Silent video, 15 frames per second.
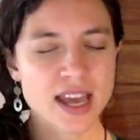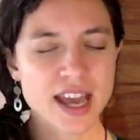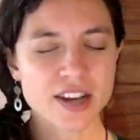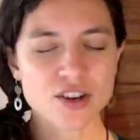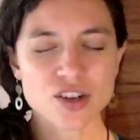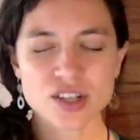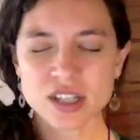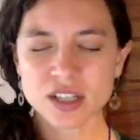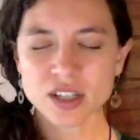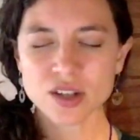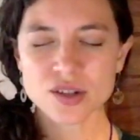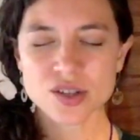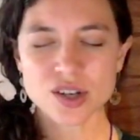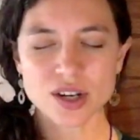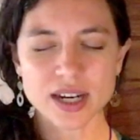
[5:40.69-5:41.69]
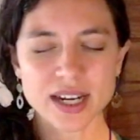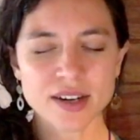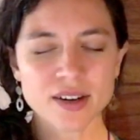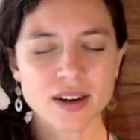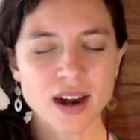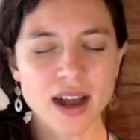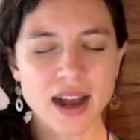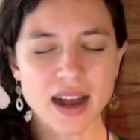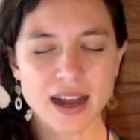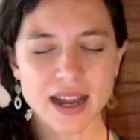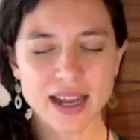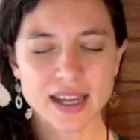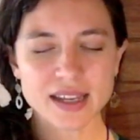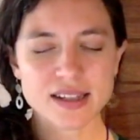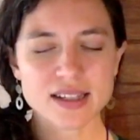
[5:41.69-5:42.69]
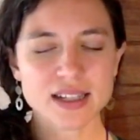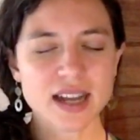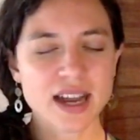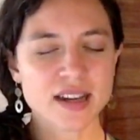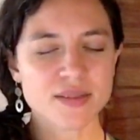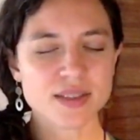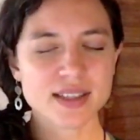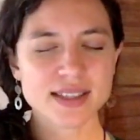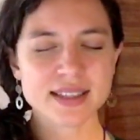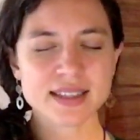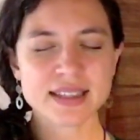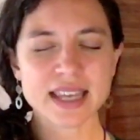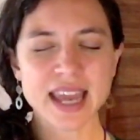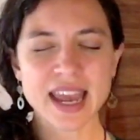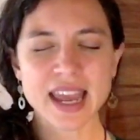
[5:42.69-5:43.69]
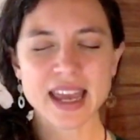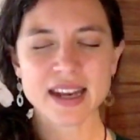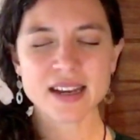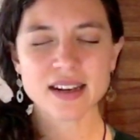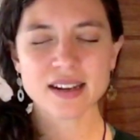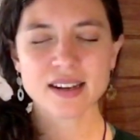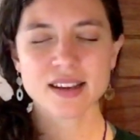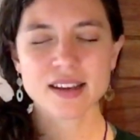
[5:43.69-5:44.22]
And you're just going to use your inner eye to kind of scan